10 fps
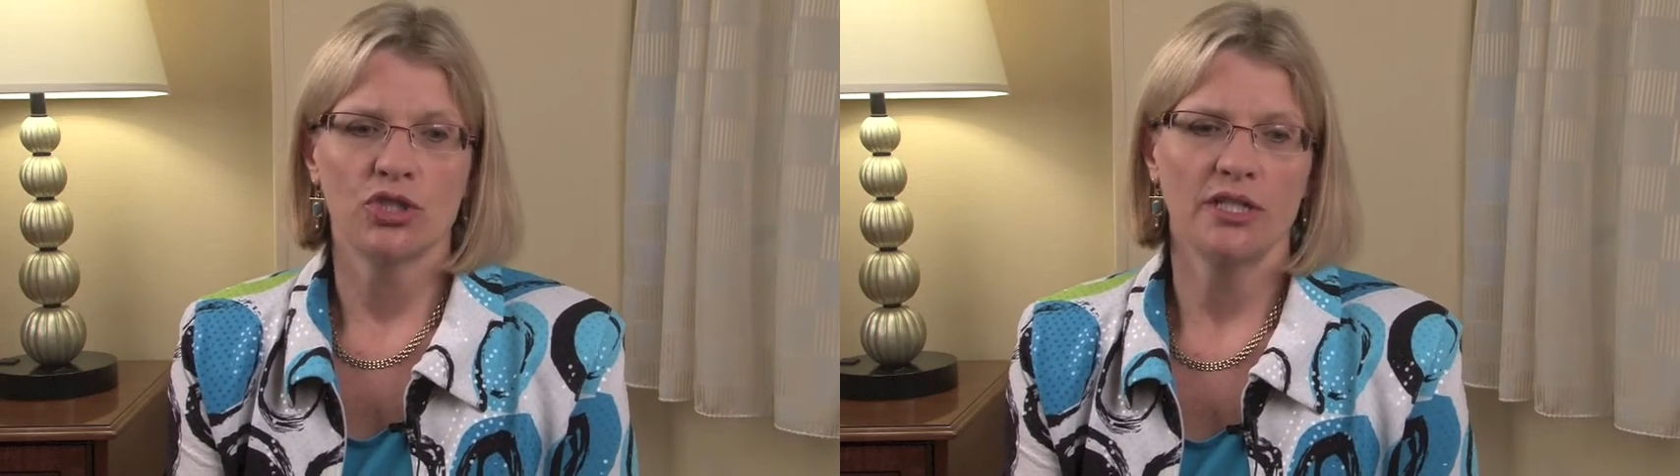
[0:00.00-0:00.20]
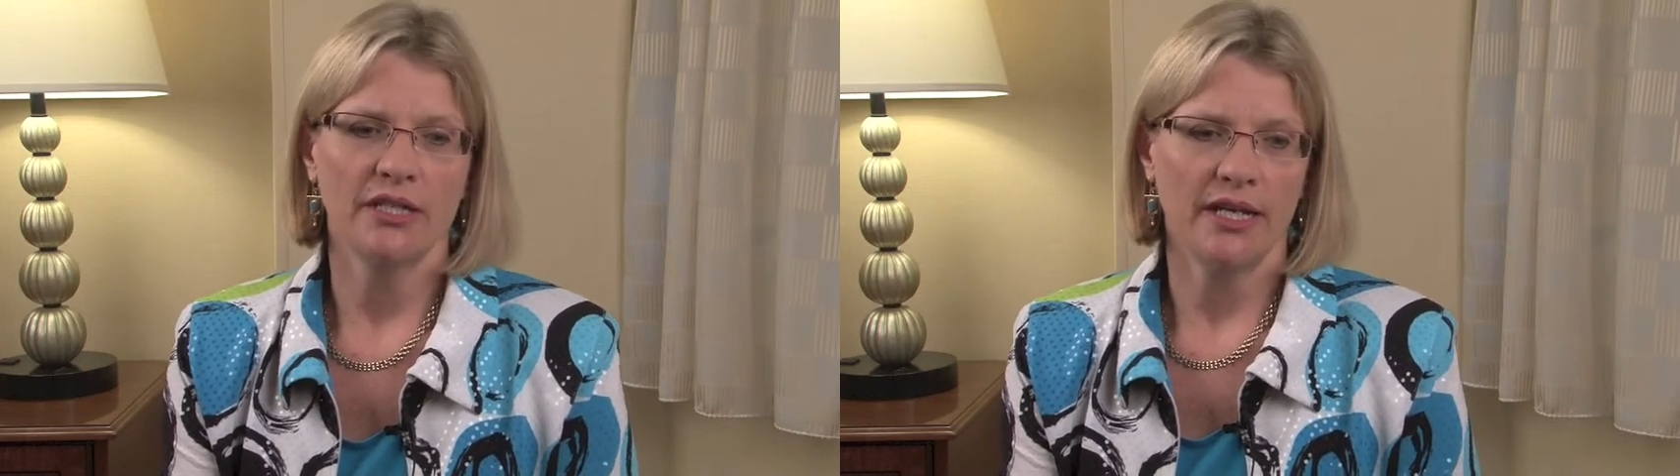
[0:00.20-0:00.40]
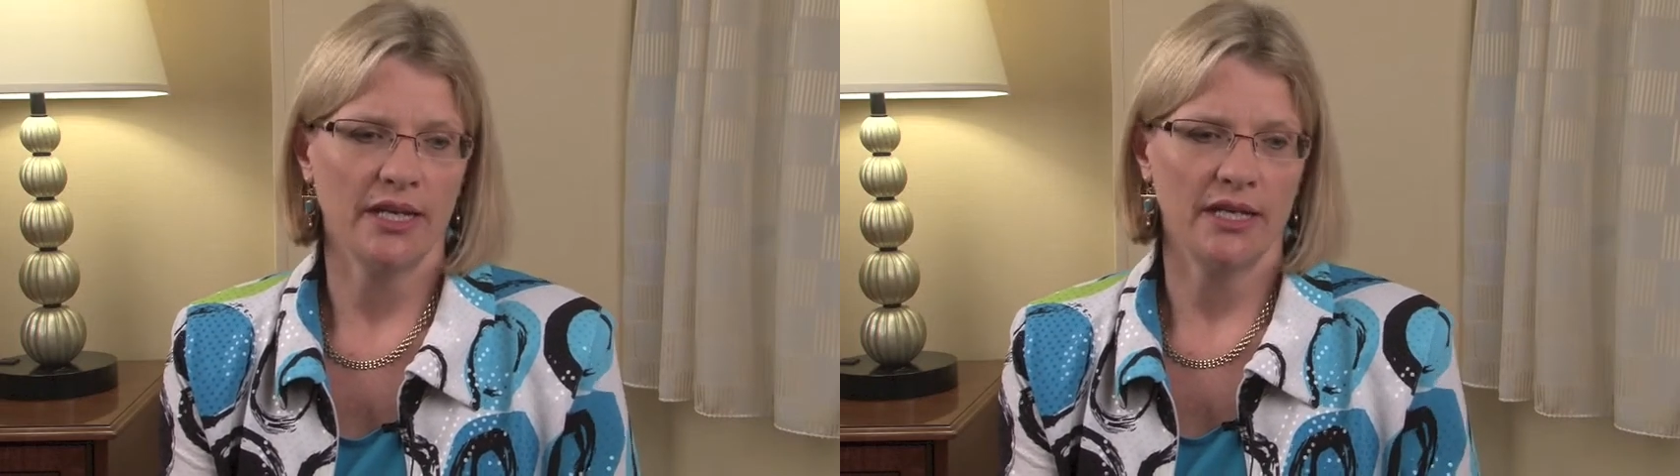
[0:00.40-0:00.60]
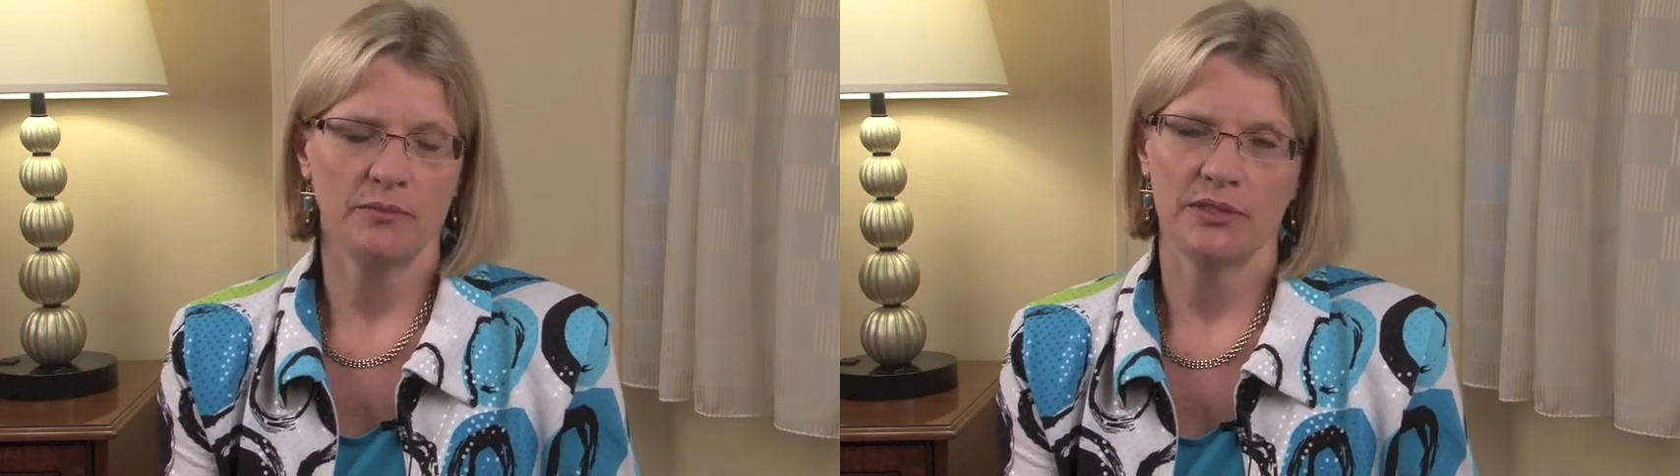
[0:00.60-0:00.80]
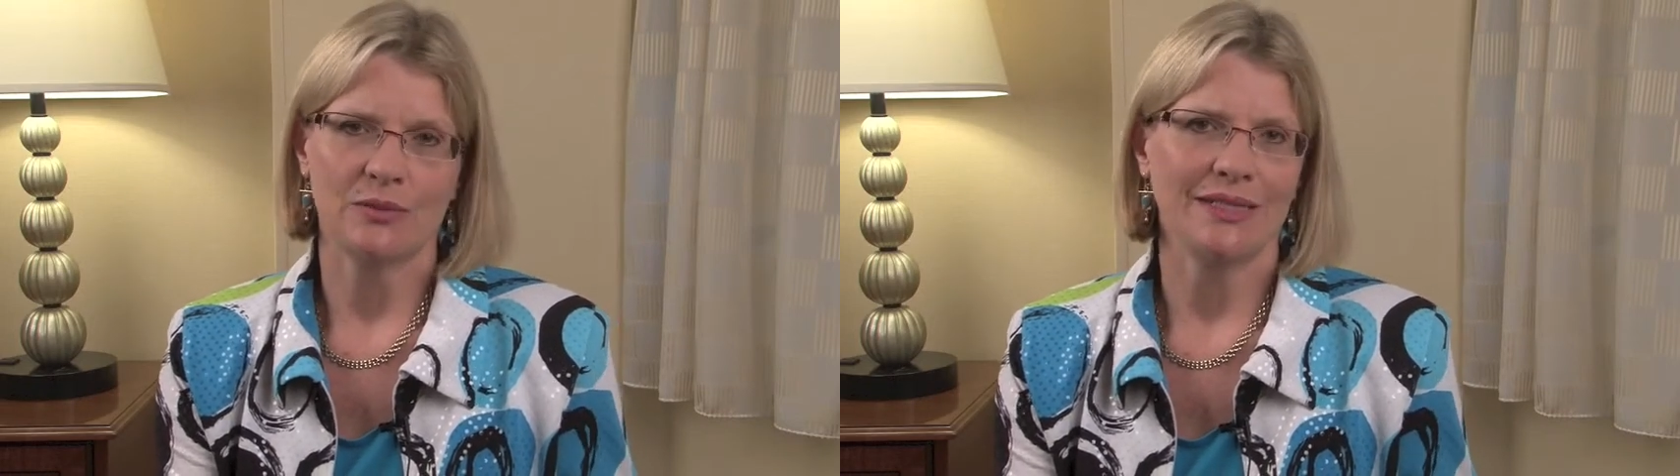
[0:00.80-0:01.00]
she had
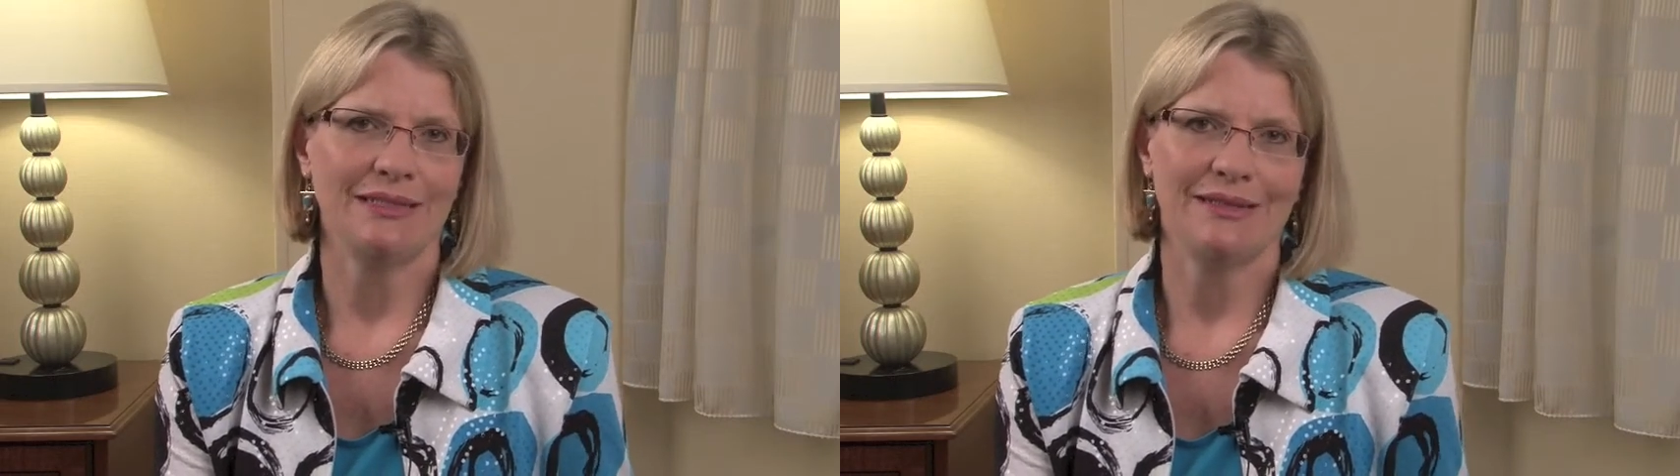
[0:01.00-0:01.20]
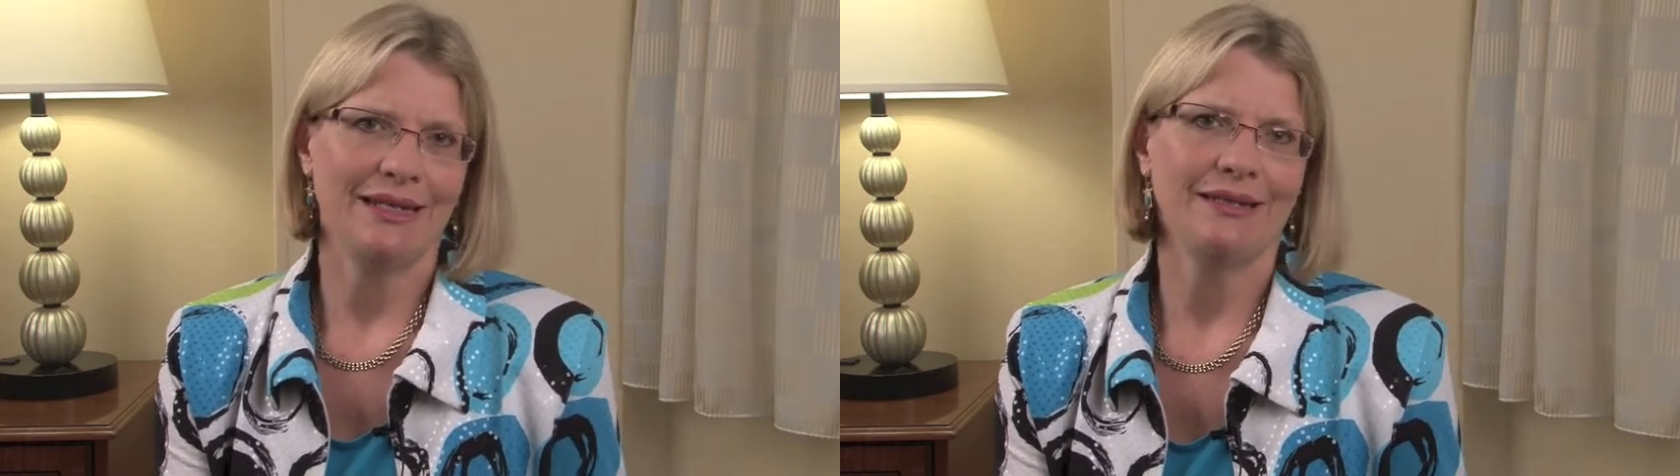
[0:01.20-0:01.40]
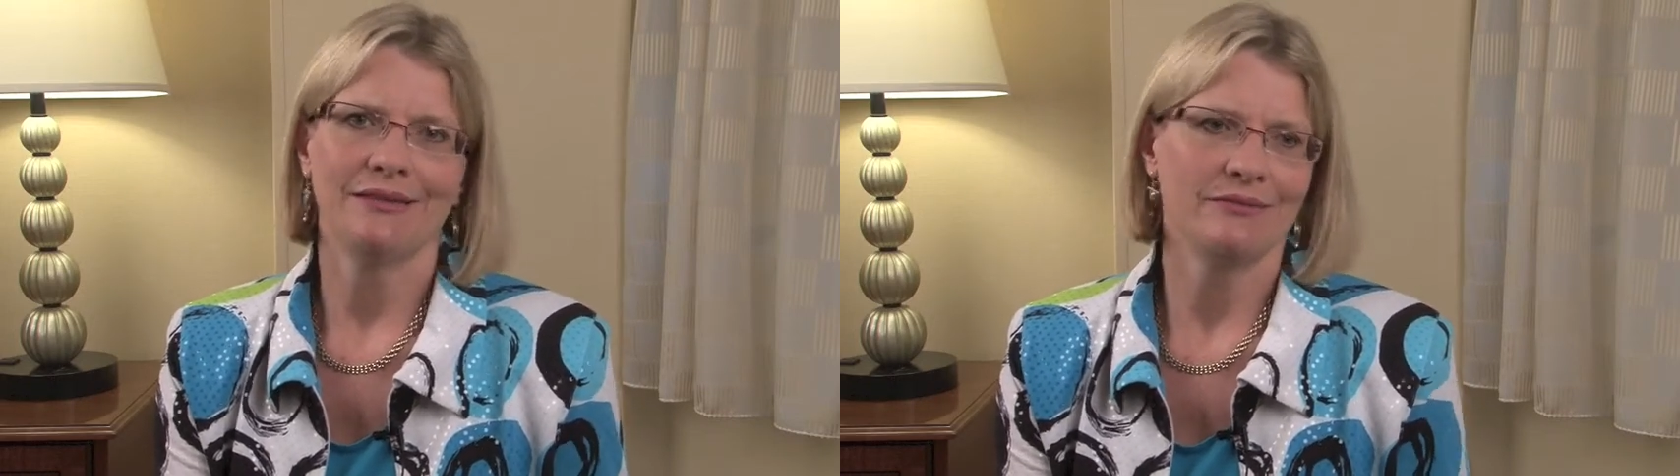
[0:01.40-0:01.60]
had between 8